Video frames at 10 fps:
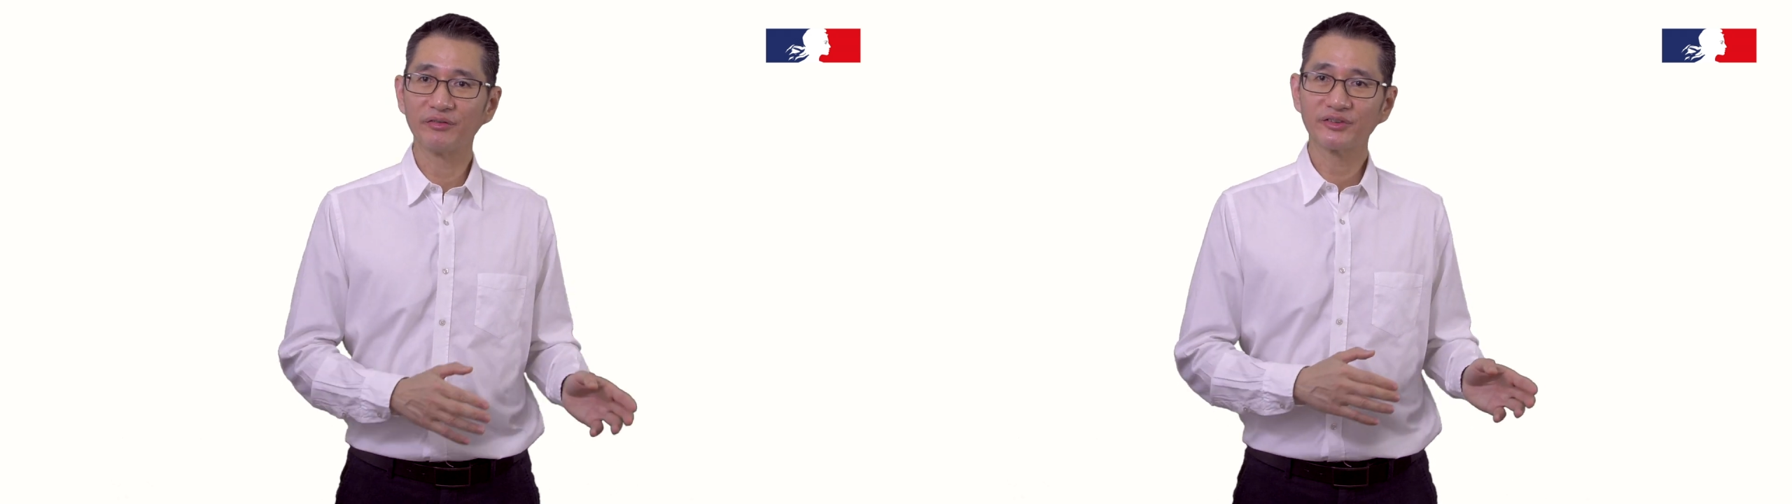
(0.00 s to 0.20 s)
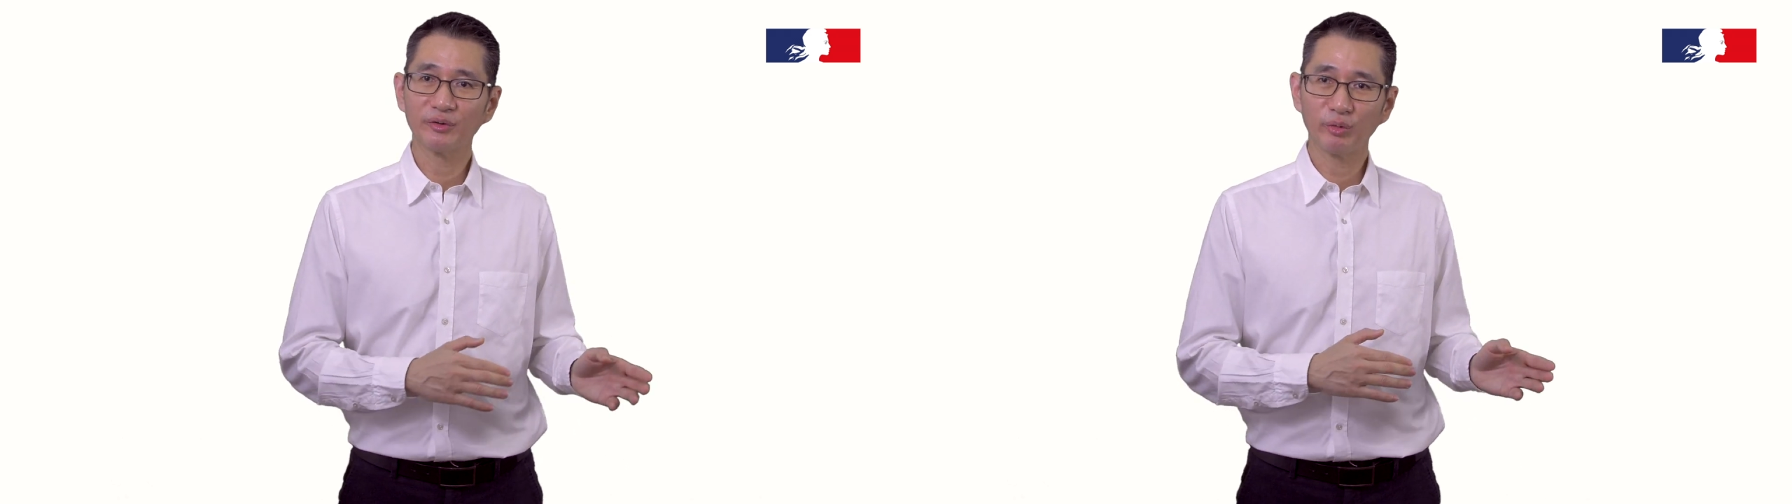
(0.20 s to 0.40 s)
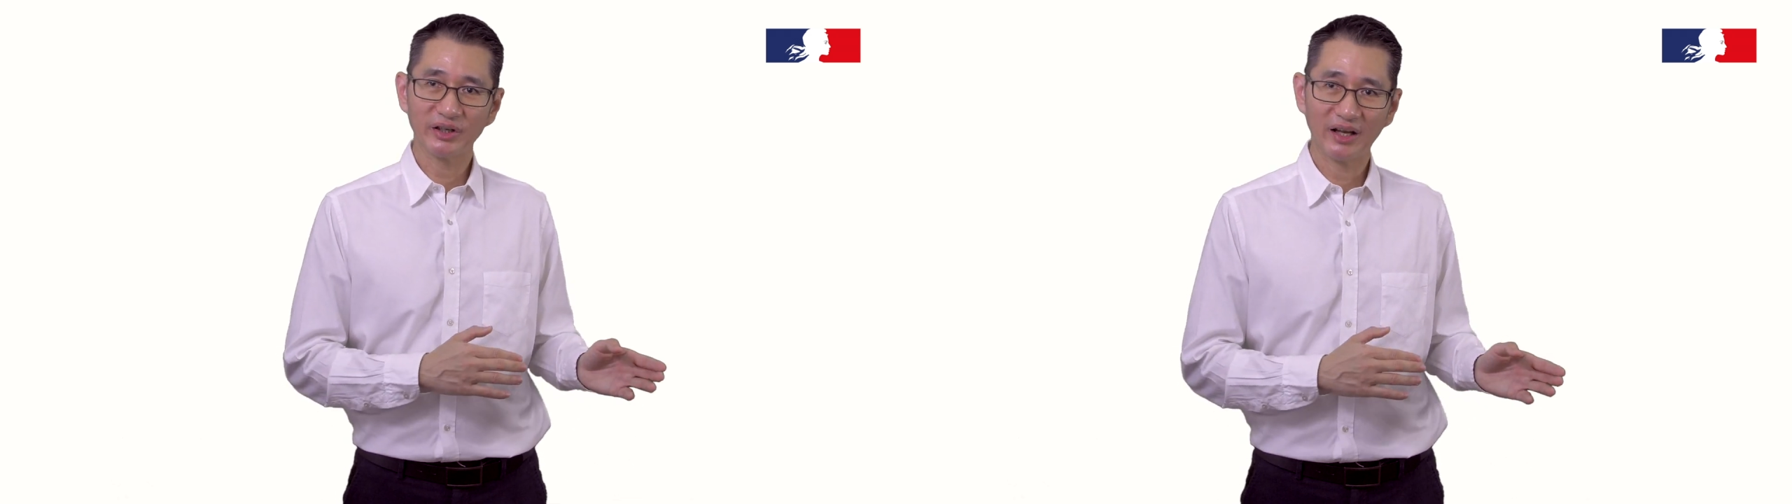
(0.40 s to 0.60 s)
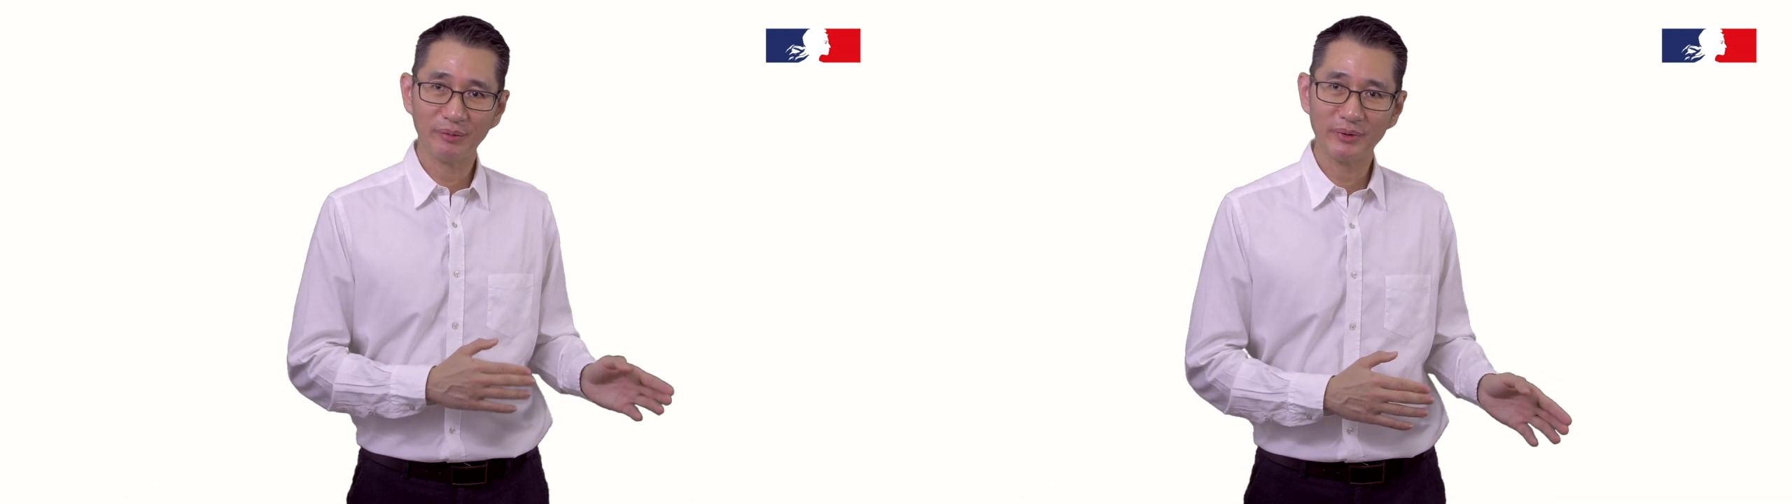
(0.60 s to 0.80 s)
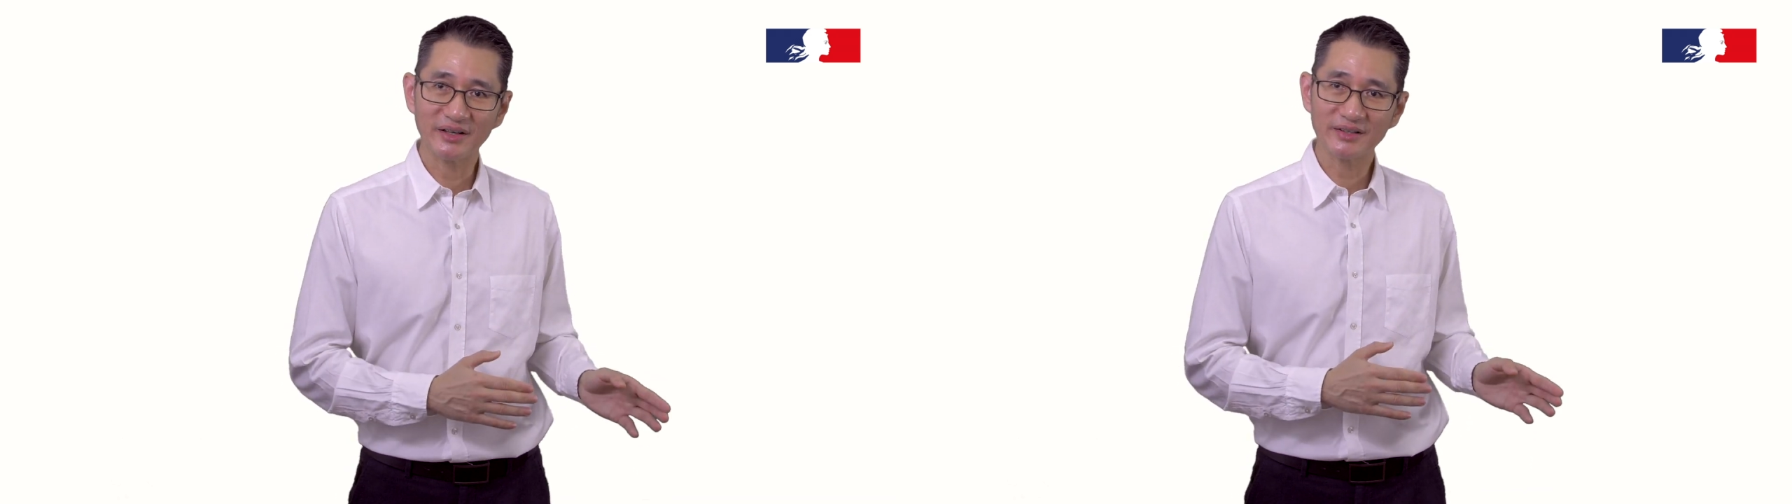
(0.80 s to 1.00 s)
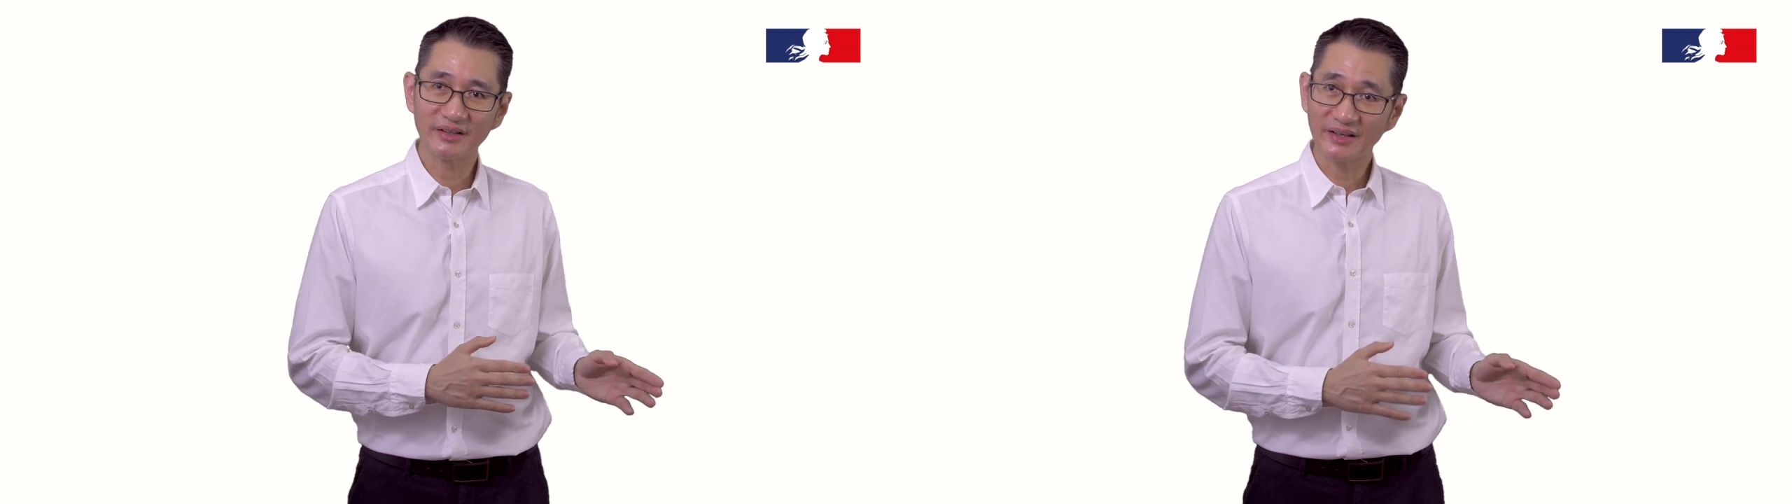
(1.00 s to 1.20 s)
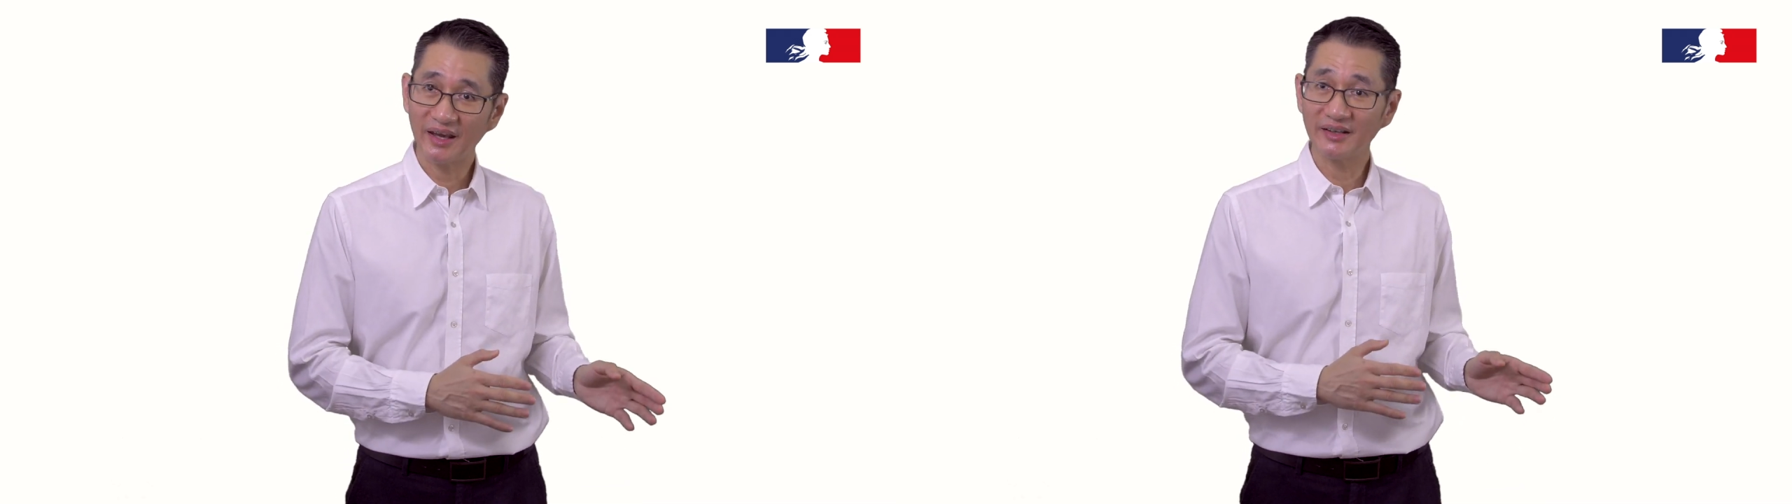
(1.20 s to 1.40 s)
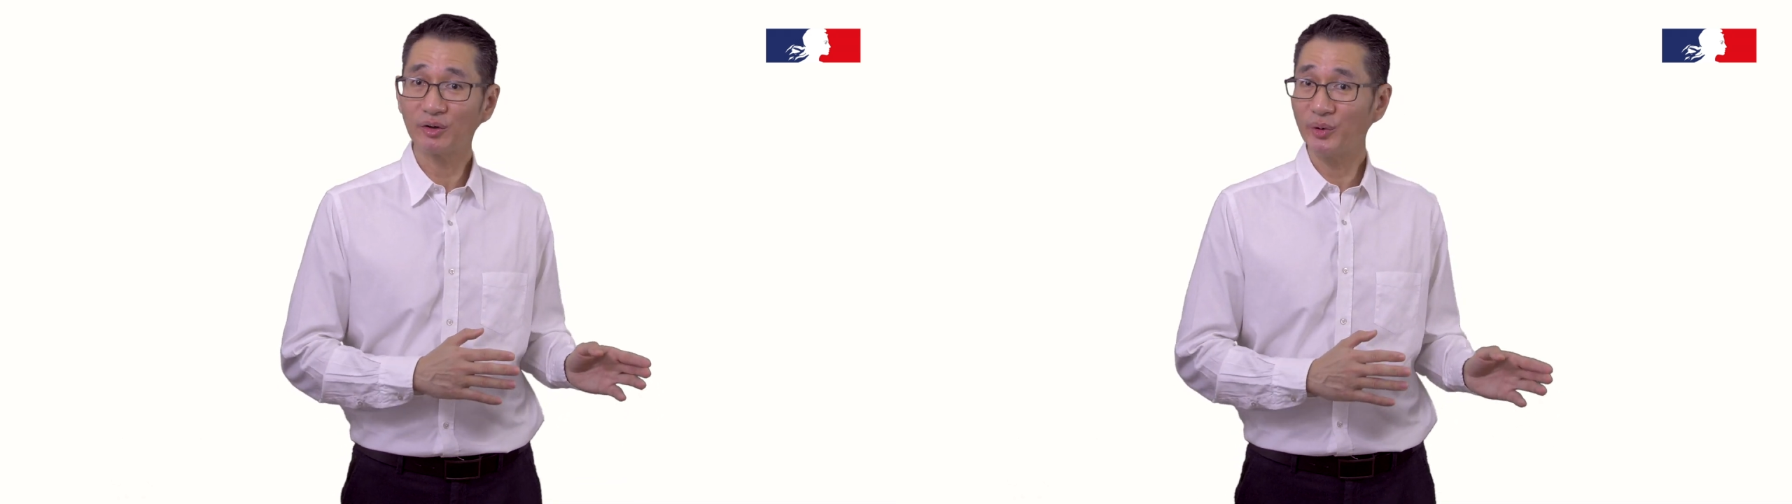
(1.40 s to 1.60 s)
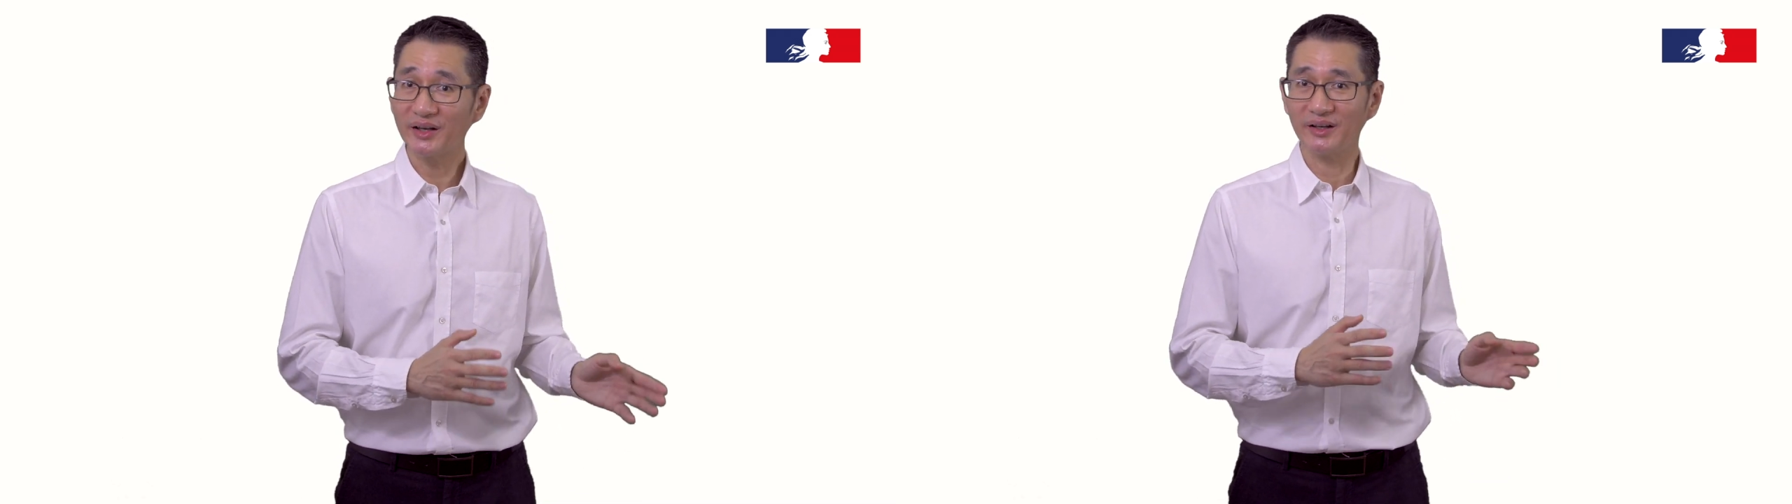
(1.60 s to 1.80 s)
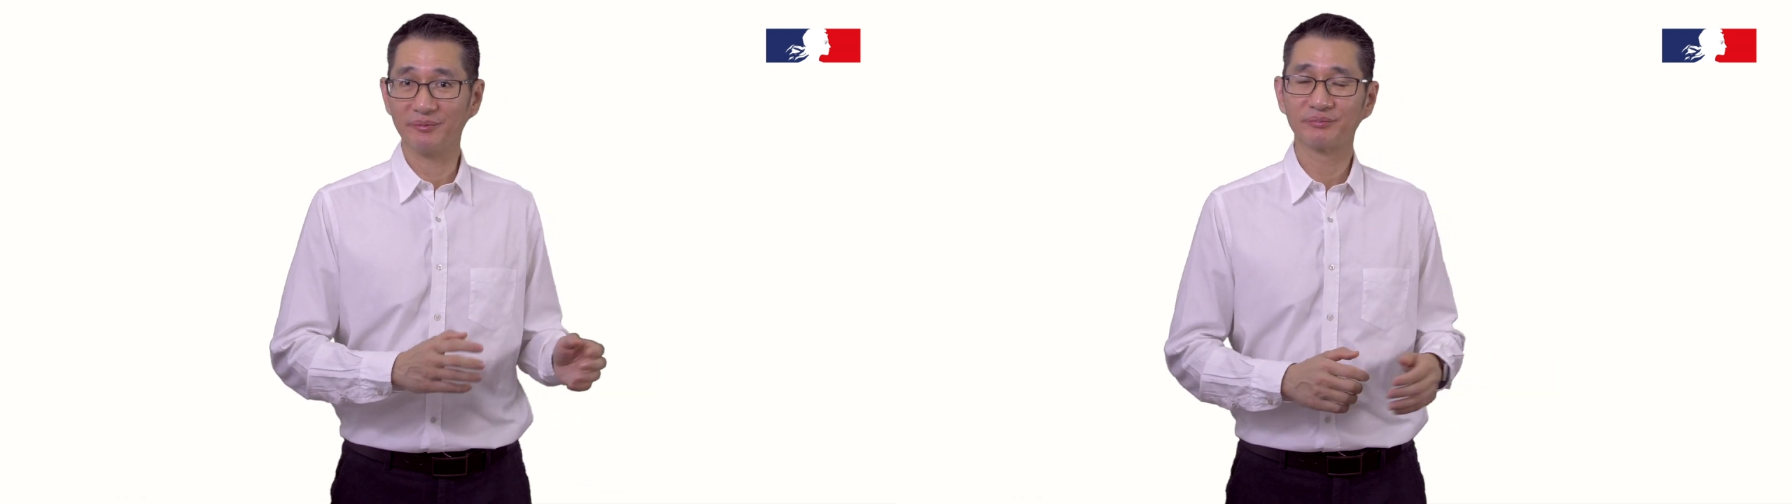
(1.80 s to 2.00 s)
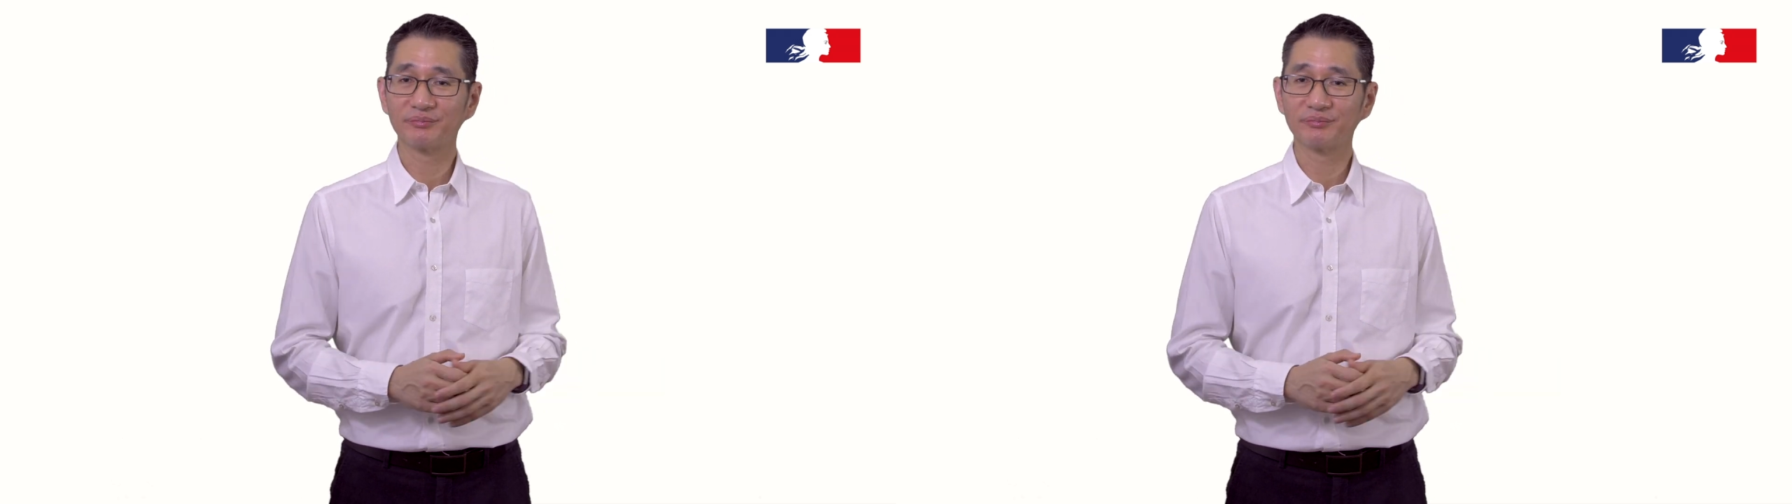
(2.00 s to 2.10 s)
of thermodynamics again quickly.